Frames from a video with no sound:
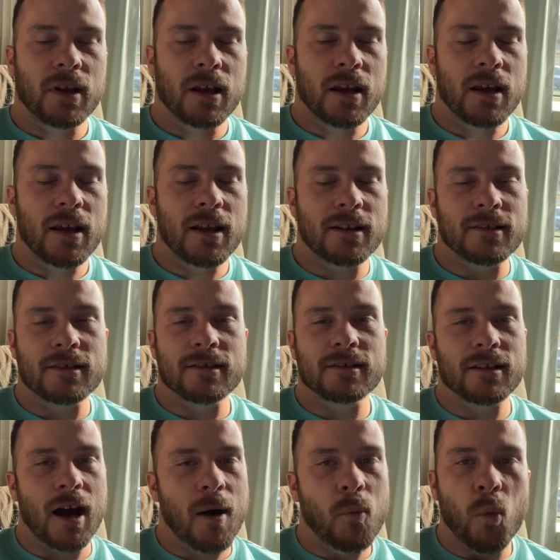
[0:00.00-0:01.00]
it's
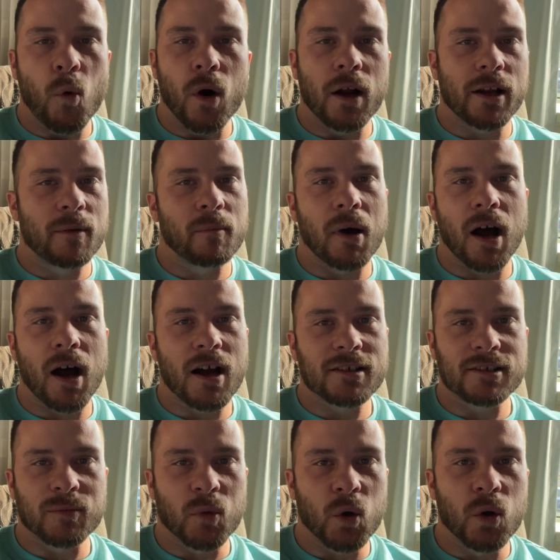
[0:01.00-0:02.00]
somewhat
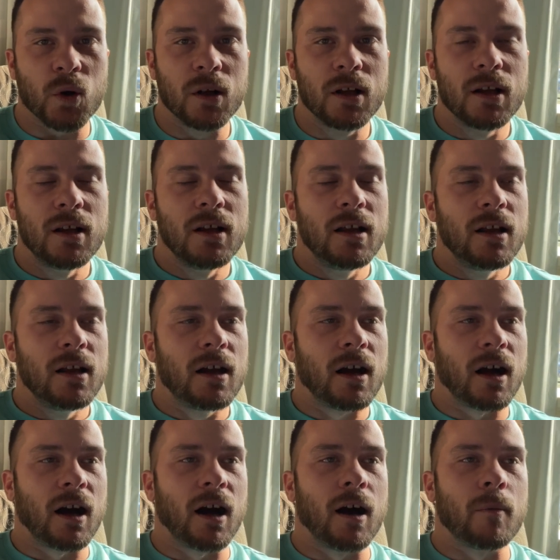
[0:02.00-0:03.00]
impossible
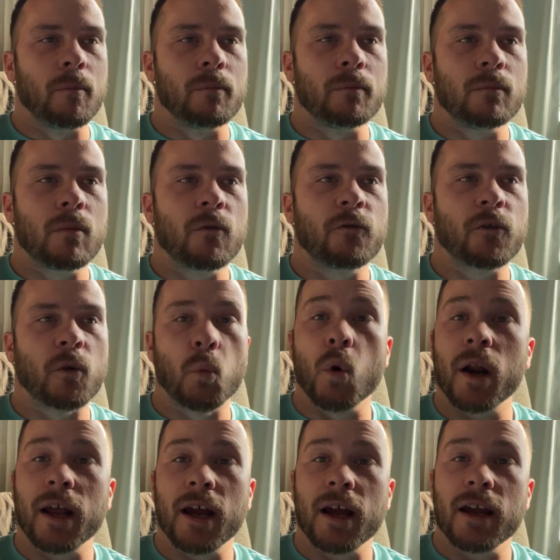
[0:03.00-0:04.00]
um, from
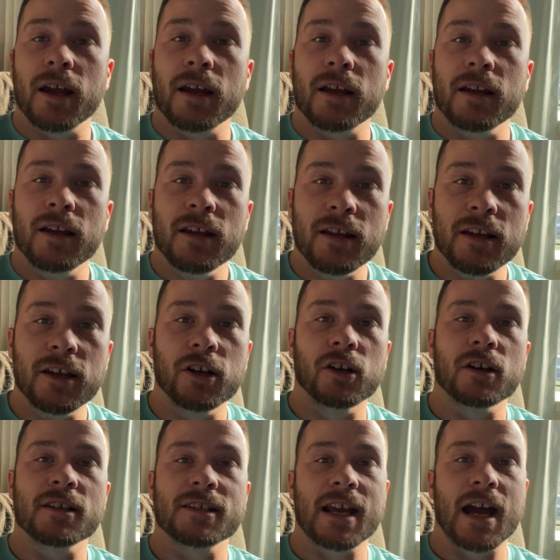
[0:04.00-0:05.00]
what I hear,
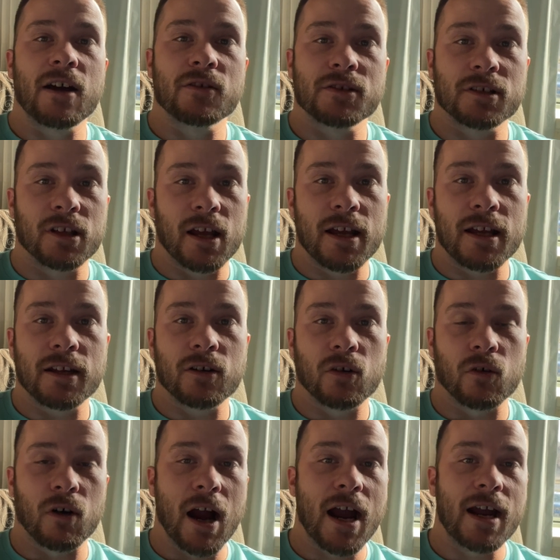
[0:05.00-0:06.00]
it sounds like
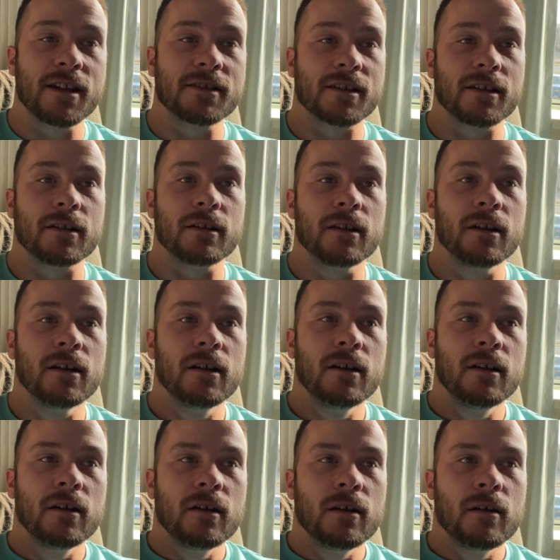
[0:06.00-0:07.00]
Horizon
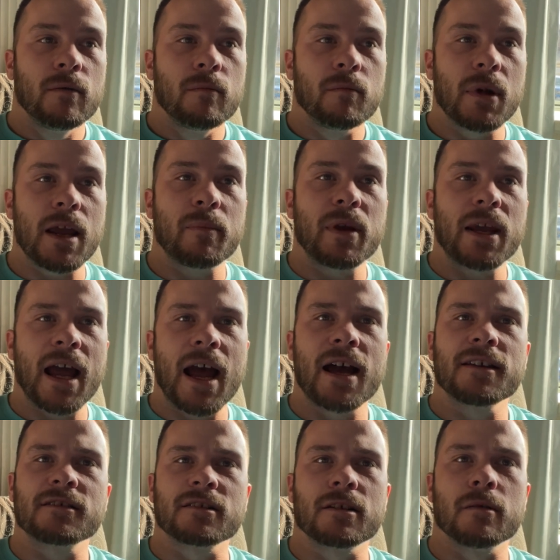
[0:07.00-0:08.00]
maybe
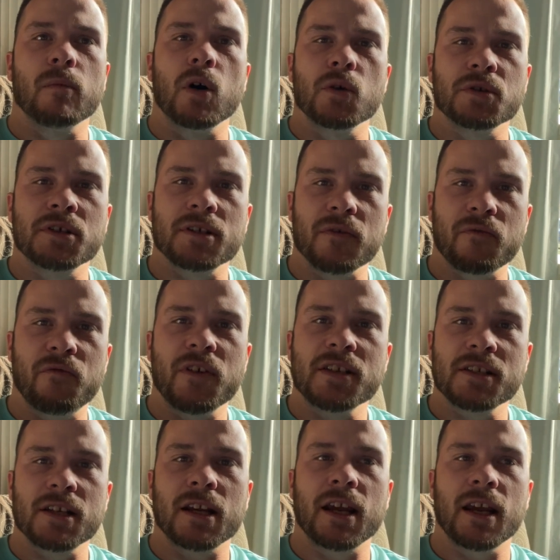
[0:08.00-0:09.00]
has the most
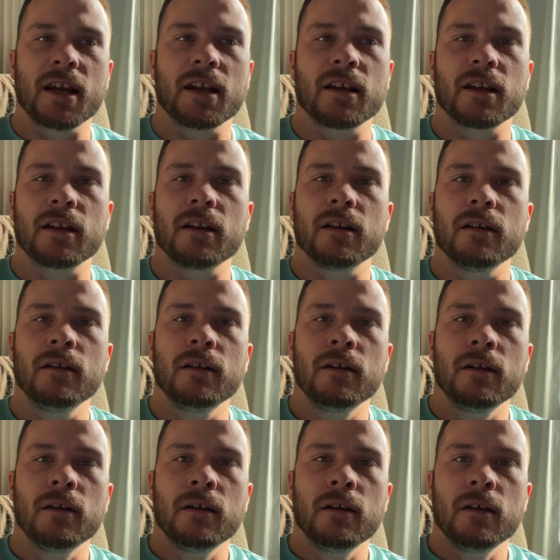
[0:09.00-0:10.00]
sophisticated
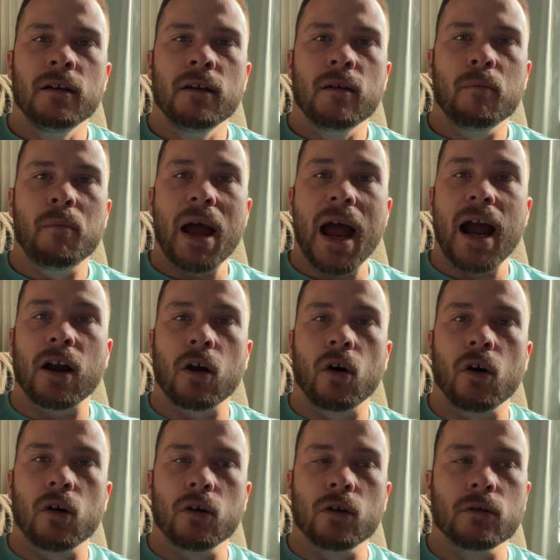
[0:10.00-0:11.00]

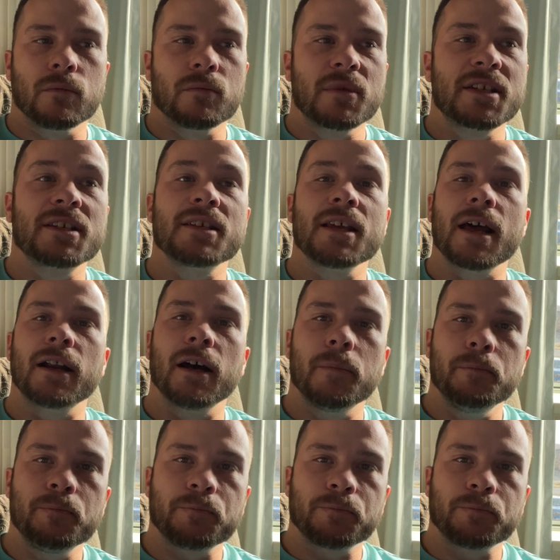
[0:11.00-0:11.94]
backhaul setup.